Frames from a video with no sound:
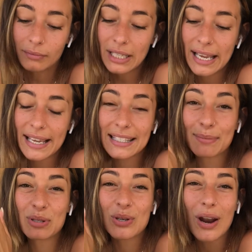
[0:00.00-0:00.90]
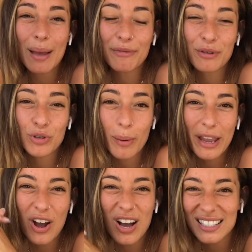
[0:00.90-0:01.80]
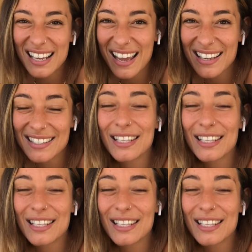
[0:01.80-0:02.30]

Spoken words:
And subscribe if you enjoy my content.